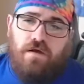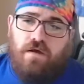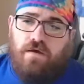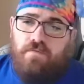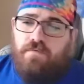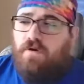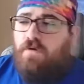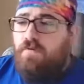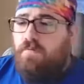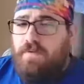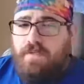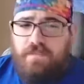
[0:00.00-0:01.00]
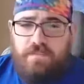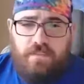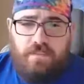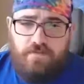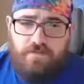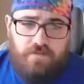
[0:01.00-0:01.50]
Cole
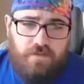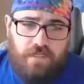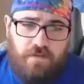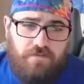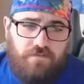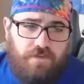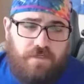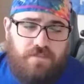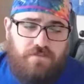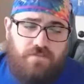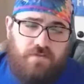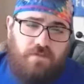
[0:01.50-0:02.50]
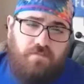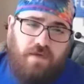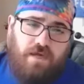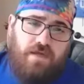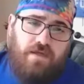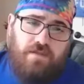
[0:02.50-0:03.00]
Beasley, if you need a flex really
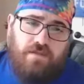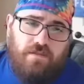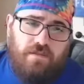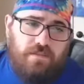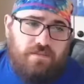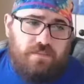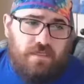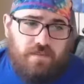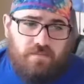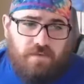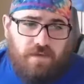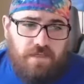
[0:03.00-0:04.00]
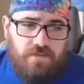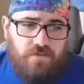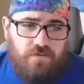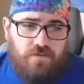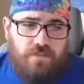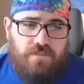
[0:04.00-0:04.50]
bad, he's not a bad
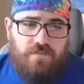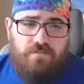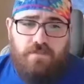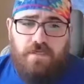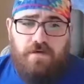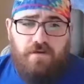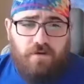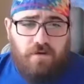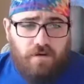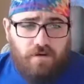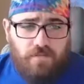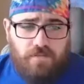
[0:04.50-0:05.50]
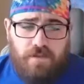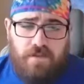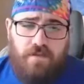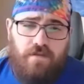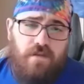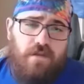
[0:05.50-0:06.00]
choice. Mecole
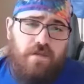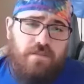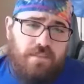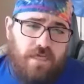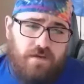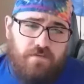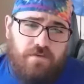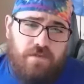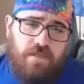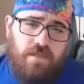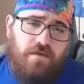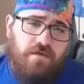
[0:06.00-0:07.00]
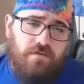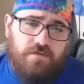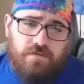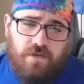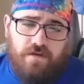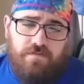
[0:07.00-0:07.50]
Hardman, Tyreek
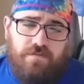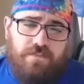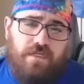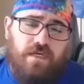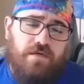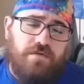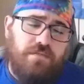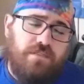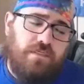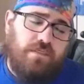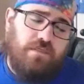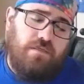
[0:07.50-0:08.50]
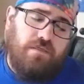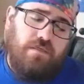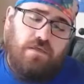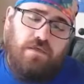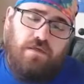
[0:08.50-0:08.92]
Hill, Travis Kelce,